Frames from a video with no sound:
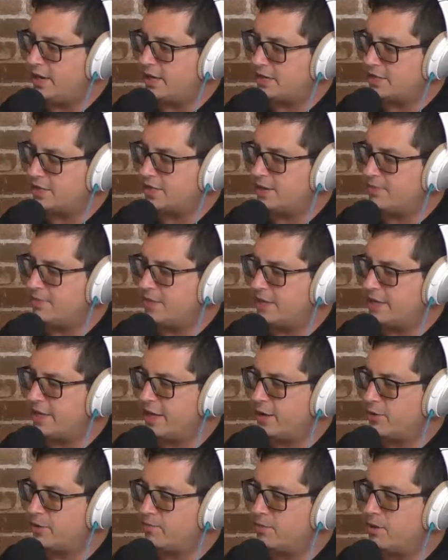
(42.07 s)
something
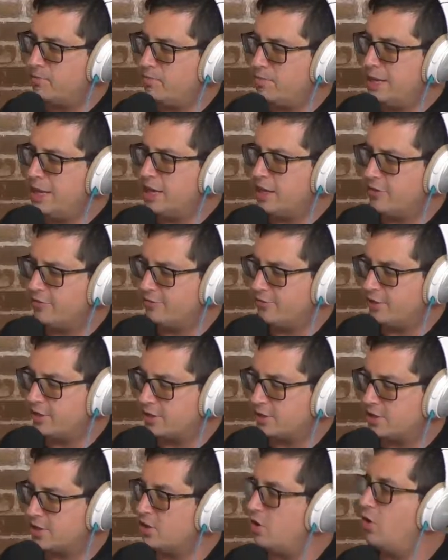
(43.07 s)
that would be meaningful
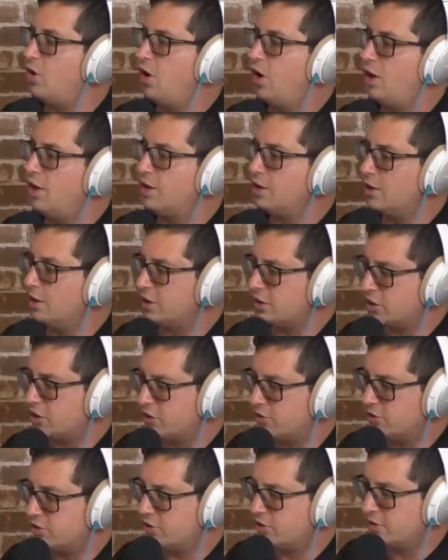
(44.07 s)
to all
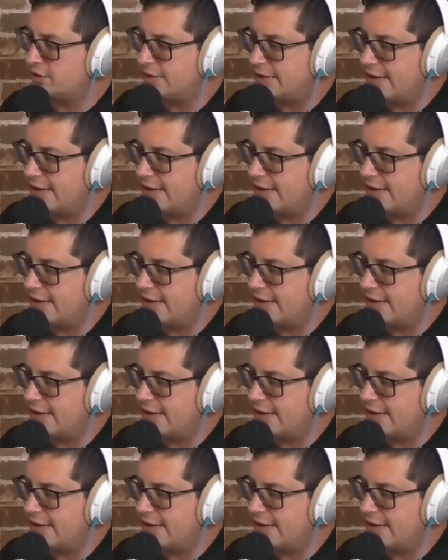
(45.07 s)
cultures.